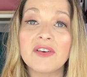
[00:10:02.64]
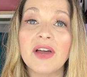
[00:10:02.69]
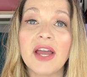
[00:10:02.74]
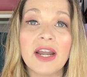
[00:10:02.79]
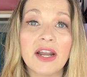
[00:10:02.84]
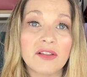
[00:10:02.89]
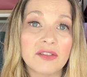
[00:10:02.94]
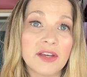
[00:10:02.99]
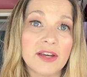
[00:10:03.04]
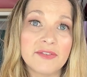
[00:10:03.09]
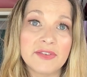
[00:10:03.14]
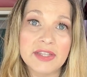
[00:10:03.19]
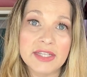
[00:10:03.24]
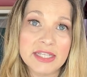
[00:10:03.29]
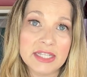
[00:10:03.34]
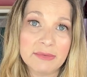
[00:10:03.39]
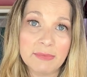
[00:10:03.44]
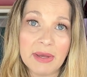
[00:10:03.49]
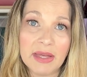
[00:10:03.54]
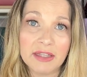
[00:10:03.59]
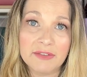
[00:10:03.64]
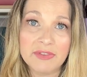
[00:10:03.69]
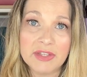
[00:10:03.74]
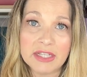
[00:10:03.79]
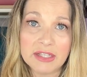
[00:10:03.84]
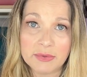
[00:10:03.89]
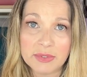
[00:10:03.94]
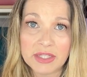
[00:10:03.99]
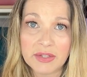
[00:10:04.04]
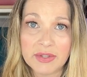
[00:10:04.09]
and I love the smell of
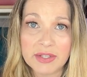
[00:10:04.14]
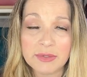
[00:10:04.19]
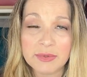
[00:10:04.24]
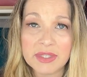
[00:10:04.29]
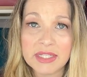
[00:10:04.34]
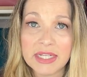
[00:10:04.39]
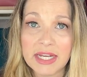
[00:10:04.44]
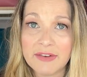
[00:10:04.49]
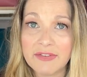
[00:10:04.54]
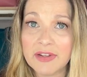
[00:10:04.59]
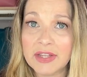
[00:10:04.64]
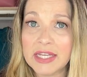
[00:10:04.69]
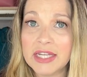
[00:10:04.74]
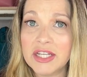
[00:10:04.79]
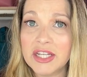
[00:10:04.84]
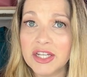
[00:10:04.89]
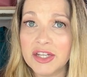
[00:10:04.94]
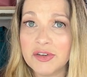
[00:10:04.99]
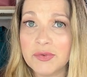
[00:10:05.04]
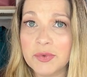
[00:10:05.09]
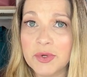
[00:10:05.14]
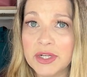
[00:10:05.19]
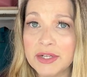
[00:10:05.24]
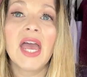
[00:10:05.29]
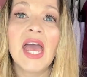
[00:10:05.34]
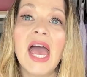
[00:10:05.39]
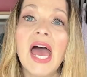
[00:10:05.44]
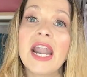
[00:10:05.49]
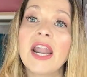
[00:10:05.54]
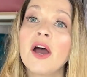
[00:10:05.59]
this one. So this one's definitely a good
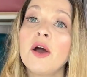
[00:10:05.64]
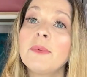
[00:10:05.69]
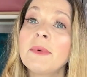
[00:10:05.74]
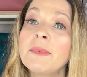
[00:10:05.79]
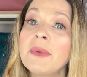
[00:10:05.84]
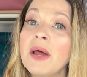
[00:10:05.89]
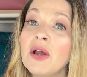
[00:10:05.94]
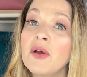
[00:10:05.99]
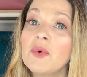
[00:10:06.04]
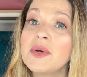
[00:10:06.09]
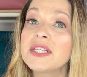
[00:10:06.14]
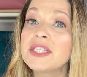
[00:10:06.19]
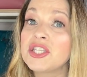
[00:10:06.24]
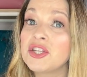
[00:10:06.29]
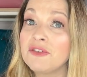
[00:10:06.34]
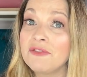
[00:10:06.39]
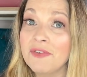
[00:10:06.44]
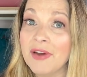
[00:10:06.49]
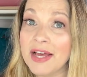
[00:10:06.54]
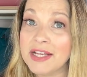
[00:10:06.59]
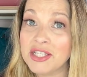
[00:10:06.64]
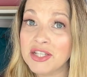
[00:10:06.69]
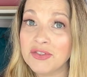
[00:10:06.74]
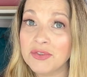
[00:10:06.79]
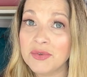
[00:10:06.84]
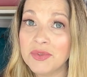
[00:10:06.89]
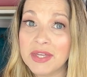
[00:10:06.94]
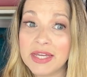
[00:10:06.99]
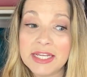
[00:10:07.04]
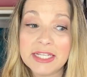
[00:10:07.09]
one. And I hope I'm not going too fast
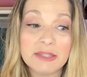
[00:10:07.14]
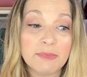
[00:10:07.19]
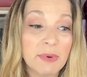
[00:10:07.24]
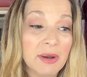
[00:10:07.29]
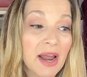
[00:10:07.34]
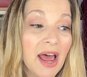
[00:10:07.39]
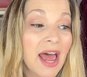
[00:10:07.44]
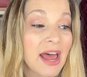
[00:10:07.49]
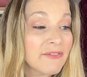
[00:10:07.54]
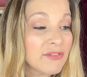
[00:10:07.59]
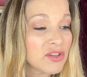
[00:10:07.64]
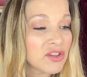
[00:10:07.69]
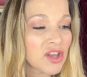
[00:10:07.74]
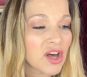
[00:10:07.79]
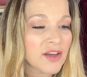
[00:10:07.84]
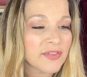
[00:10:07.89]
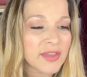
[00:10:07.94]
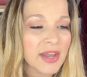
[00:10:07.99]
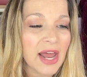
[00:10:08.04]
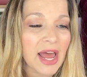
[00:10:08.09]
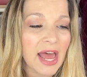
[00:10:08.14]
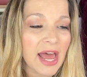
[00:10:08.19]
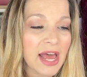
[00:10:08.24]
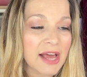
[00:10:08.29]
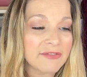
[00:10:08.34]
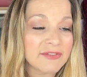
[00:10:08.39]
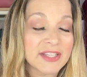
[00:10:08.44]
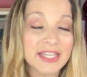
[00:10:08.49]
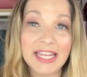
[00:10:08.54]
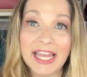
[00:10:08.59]
through these, but I have a lot that I
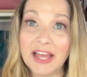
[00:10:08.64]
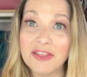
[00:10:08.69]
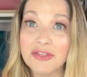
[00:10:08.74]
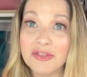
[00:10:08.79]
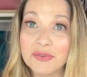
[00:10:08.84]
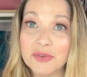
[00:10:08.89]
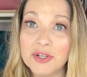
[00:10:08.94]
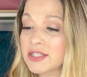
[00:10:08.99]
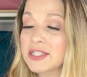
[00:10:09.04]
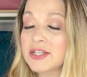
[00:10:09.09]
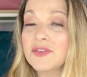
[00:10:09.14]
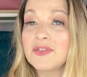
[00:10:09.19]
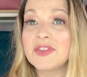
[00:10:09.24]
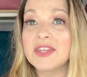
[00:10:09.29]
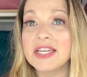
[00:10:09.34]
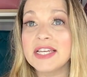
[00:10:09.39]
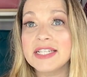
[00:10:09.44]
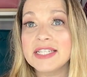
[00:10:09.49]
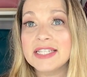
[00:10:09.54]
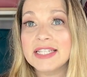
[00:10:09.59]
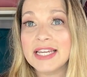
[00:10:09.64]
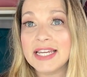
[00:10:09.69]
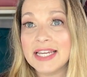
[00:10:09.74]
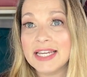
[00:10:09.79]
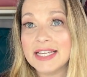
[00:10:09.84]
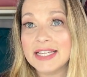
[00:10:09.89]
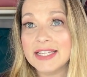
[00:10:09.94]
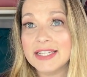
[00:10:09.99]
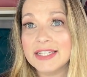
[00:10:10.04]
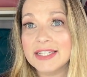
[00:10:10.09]
have to get through. So this
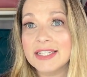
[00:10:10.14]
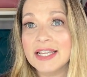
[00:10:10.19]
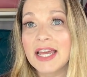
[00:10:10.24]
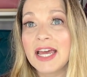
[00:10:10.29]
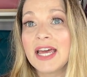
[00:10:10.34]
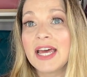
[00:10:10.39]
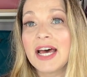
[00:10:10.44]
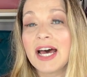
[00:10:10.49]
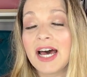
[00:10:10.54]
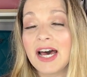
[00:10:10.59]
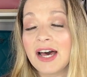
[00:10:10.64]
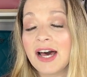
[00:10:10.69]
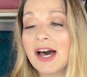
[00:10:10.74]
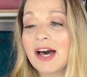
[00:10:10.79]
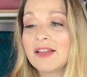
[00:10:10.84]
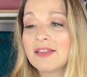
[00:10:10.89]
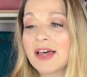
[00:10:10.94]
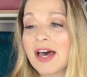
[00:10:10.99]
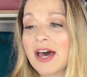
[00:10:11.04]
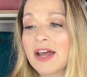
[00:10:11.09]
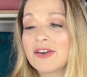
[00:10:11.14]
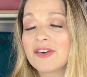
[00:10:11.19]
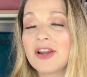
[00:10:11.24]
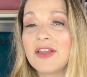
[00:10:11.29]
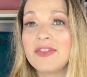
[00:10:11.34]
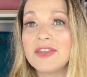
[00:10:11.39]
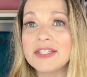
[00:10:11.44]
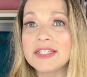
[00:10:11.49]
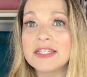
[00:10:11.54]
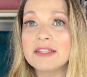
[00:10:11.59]
is a highlighter,
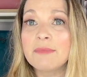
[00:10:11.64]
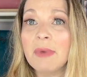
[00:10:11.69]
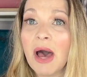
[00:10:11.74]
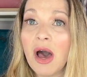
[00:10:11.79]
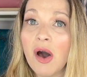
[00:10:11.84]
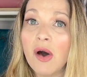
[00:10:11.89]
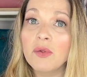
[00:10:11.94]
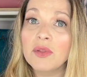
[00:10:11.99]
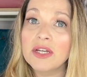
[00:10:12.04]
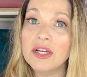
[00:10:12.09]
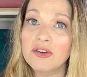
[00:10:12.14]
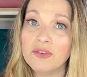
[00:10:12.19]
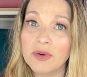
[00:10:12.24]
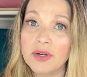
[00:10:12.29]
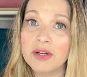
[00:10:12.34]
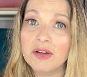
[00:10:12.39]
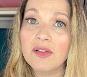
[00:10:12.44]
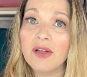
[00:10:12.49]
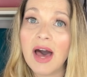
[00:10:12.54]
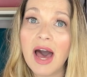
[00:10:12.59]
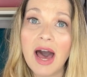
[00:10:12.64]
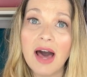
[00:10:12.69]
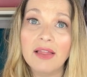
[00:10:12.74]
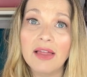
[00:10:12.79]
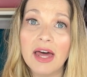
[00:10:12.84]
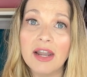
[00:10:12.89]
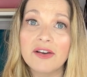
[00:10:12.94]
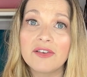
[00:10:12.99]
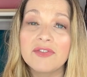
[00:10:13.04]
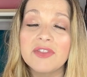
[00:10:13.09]
and this is my Holy Grail
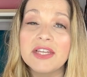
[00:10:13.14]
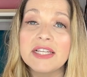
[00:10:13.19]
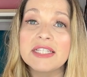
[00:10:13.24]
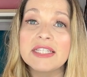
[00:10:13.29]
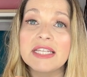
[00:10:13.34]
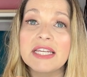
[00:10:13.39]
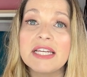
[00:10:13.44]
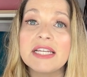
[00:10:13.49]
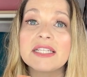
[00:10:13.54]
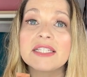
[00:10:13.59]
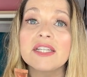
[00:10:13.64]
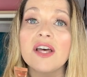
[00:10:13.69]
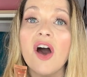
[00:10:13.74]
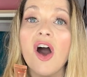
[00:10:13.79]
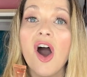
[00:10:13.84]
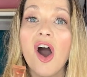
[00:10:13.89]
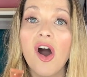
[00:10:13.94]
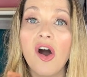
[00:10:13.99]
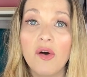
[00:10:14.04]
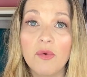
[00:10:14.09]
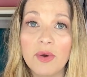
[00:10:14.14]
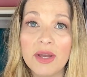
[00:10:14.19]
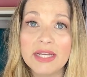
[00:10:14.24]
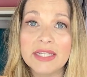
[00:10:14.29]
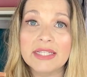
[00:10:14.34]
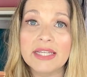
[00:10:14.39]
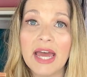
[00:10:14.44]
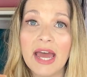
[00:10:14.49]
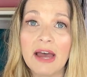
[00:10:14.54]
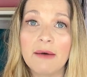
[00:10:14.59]
highlighter. This is
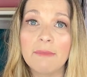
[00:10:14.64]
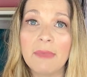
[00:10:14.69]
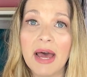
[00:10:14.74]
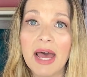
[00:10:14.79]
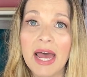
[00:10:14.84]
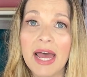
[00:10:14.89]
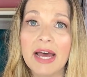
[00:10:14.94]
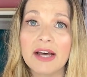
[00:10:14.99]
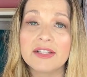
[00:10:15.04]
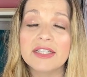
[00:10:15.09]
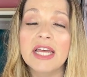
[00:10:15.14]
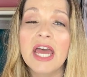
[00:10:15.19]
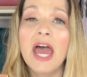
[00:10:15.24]
always at my house.